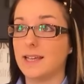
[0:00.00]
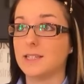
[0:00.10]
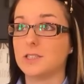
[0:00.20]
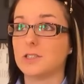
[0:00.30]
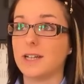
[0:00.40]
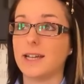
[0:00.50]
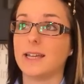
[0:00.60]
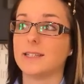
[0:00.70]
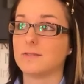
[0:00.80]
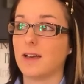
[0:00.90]
the
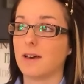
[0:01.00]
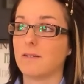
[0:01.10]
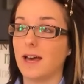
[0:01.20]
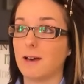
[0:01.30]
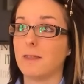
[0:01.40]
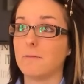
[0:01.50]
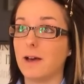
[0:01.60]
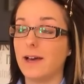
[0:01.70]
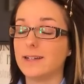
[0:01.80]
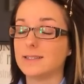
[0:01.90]
history, sort of how they
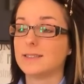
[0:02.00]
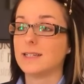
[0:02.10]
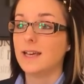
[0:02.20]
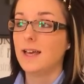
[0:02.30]
worked.